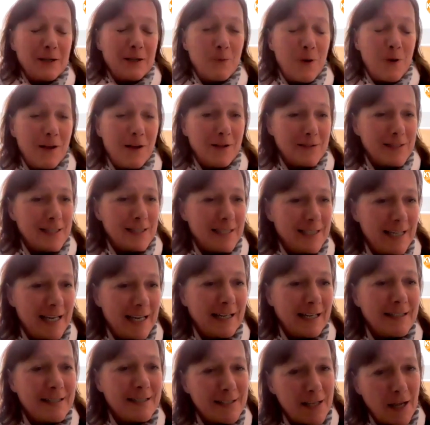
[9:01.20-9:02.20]
world, isn't
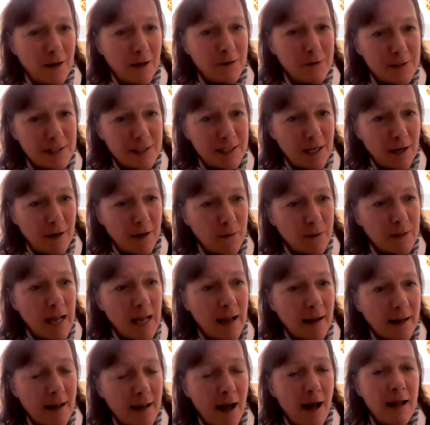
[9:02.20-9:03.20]
it? So
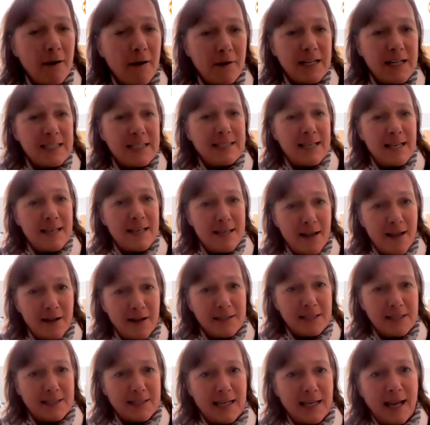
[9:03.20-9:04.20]
KYRA is
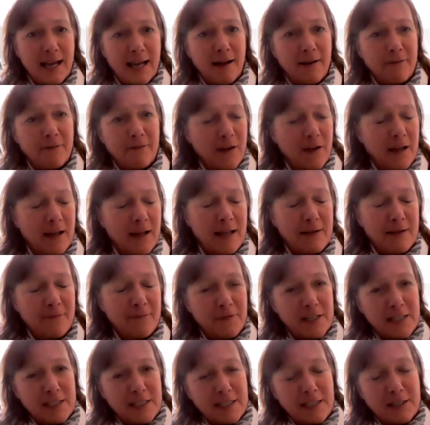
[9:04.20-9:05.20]
delighted to have
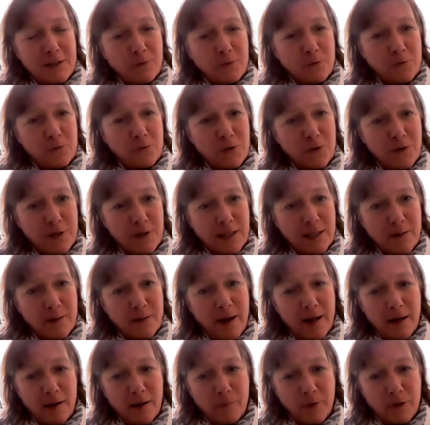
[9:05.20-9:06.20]
Infinity schools joining the
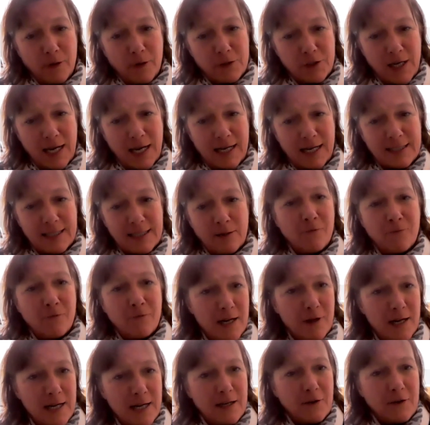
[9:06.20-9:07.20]
pilot project. I'm
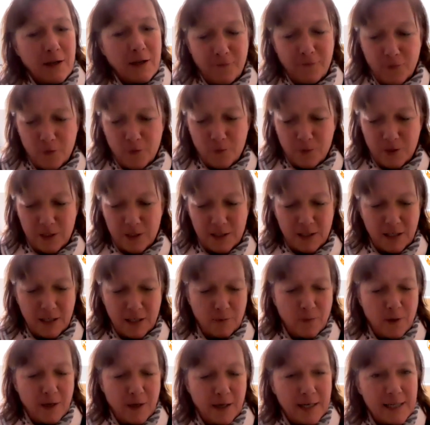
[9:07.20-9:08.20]
really looking forward
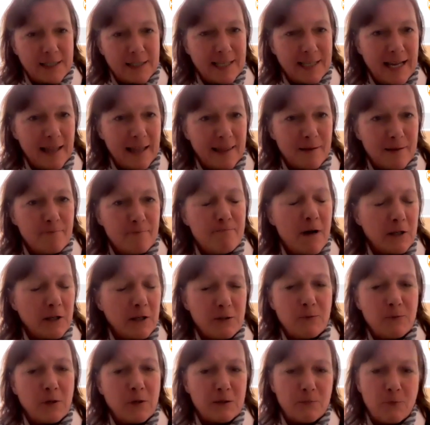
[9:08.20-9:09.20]
to working together
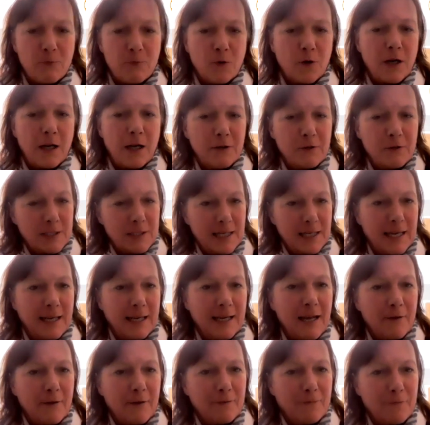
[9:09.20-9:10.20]
much more closely
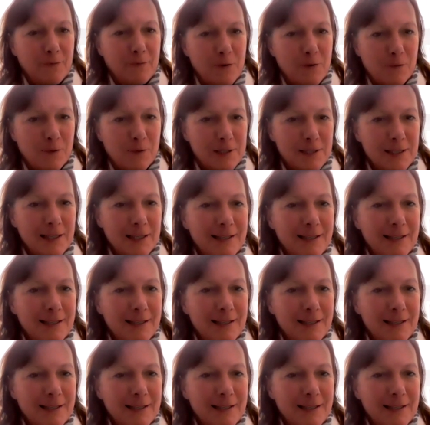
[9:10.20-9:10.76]
going forward.